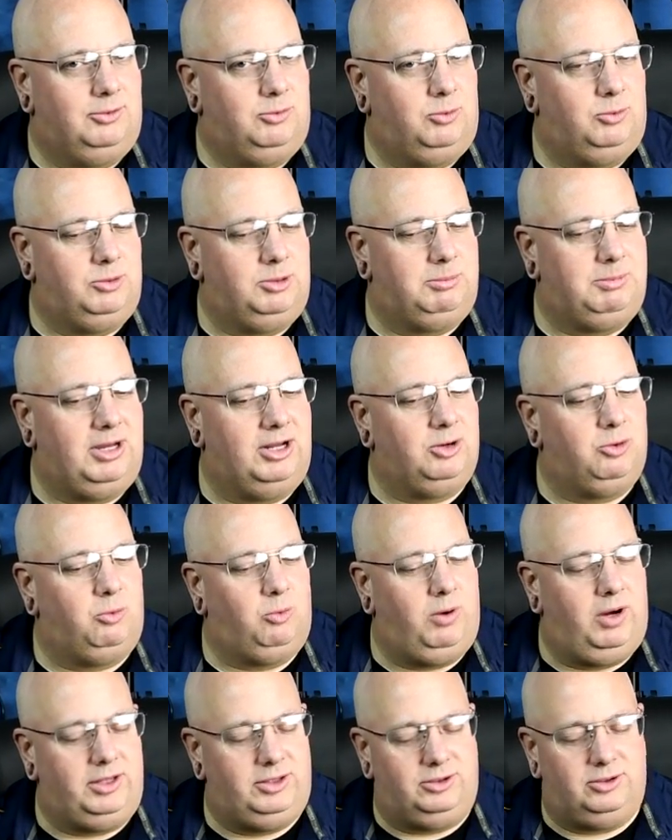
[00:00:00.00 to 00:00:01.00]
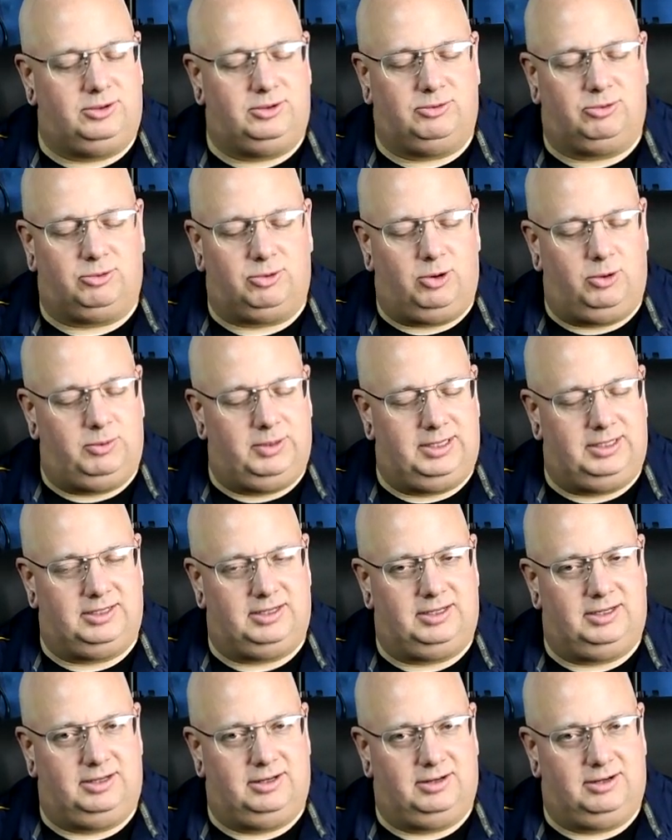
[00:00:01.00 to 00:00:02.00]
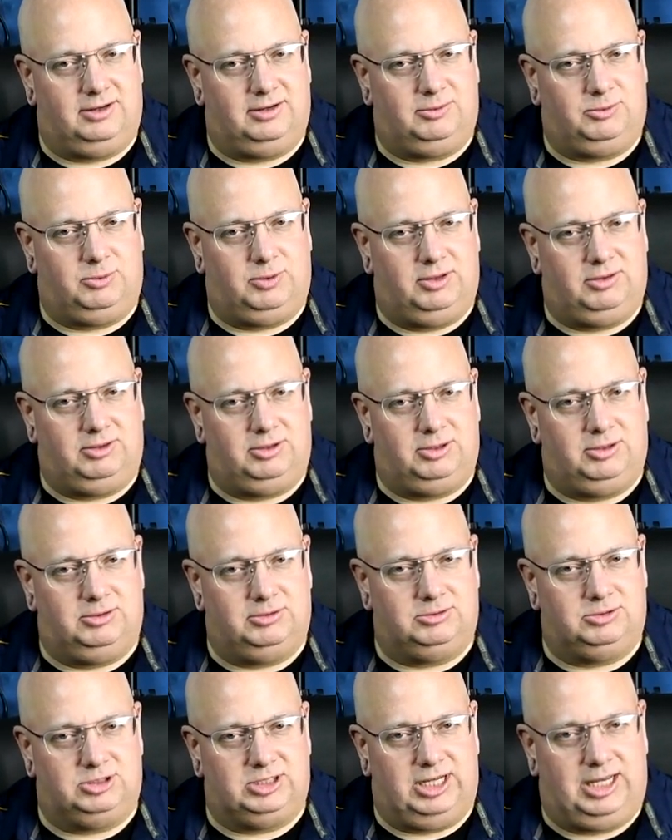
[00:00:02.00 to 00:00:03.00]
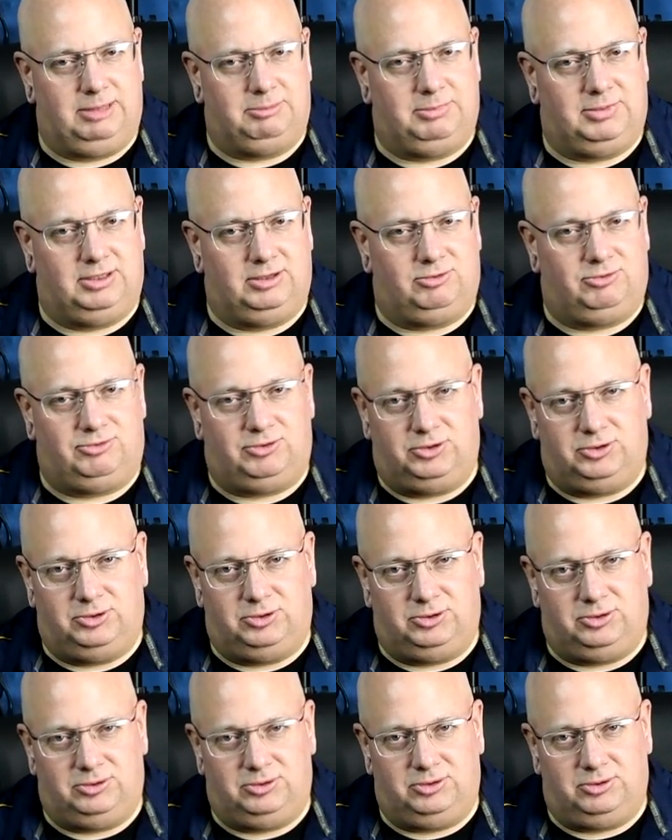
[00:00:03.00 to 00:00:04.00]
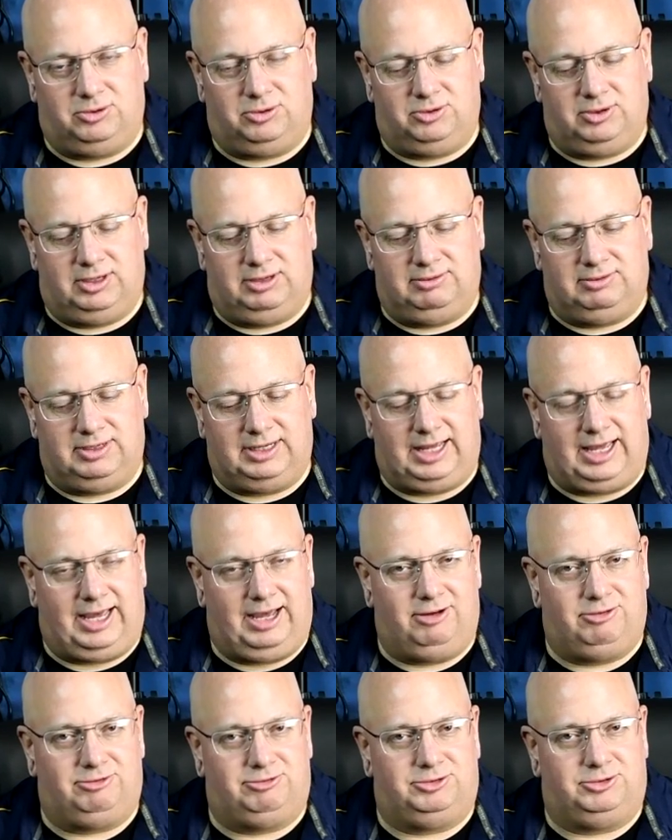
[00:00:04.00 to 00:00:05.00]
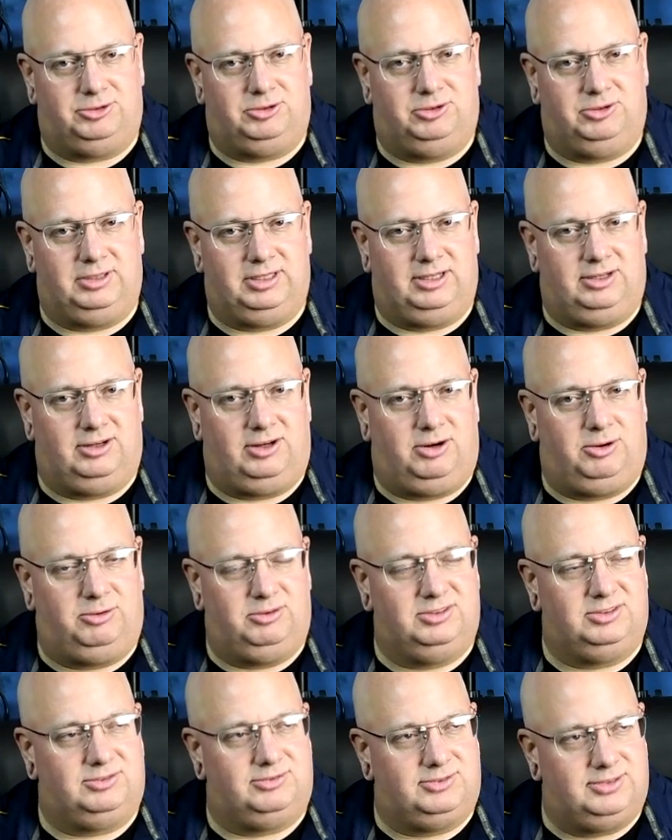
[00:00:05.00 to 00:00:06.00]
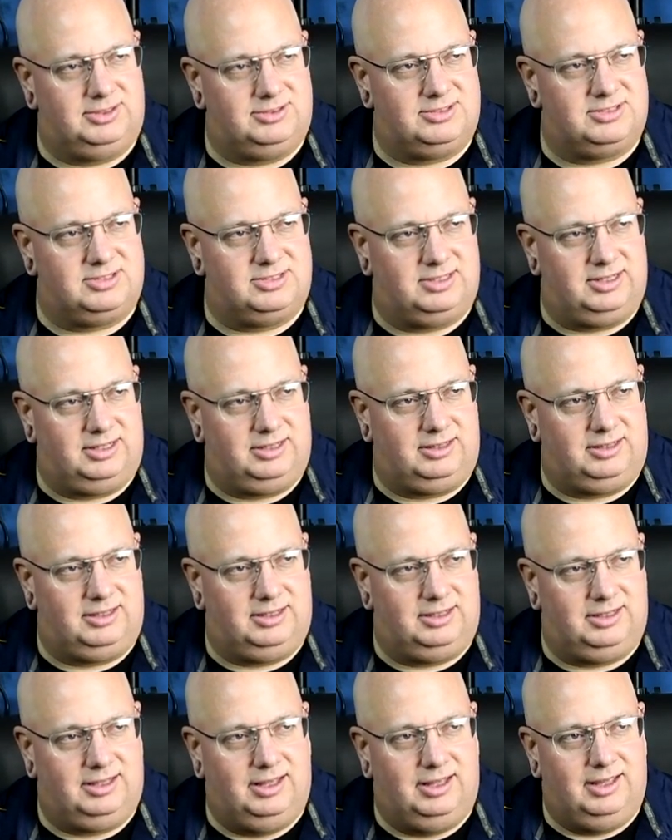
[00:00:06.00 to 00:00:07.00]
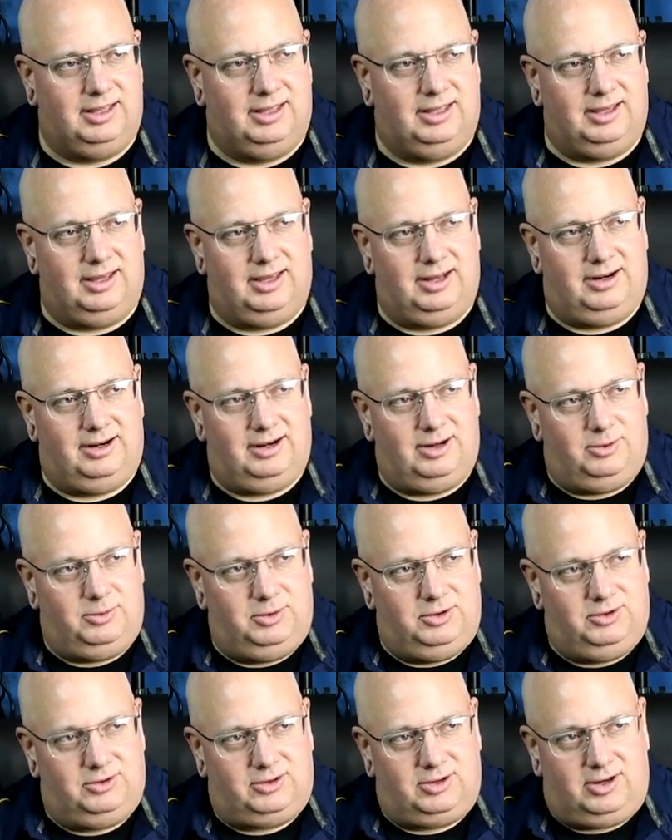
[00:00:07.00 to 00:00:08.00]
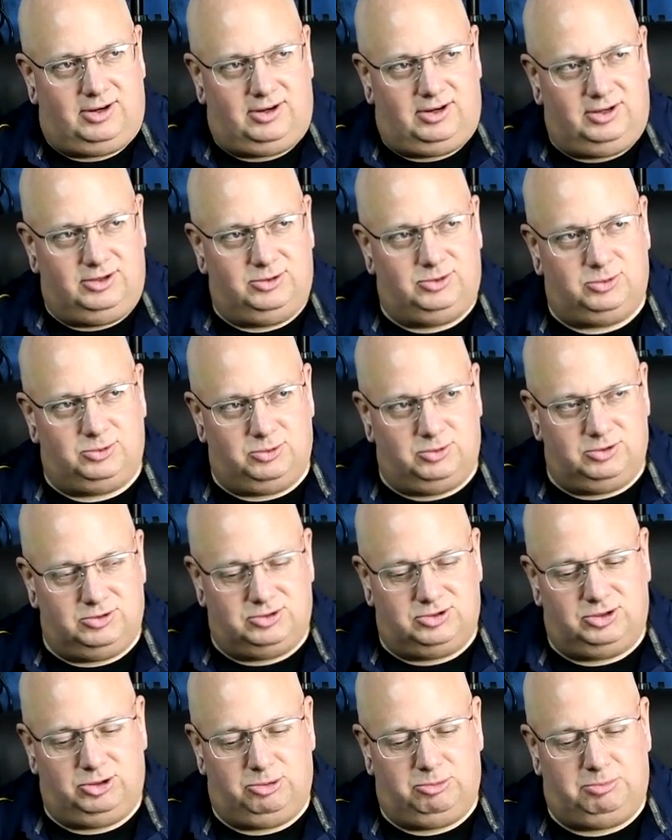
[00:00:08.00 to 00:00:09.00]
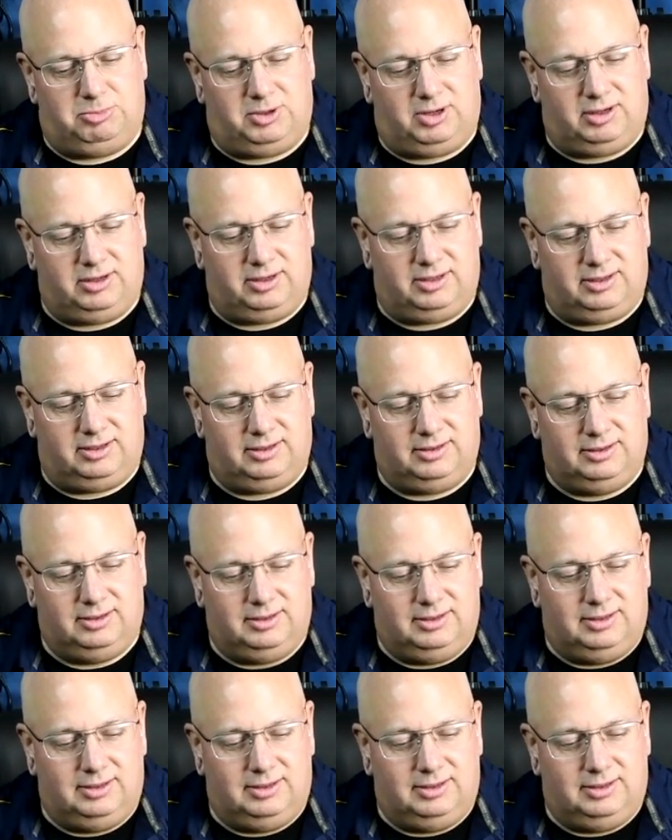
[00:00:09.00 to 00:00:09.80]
Well, no matter what you throw in here, whether you jam it full or even half full, it always fits snugly and it always contours to your body.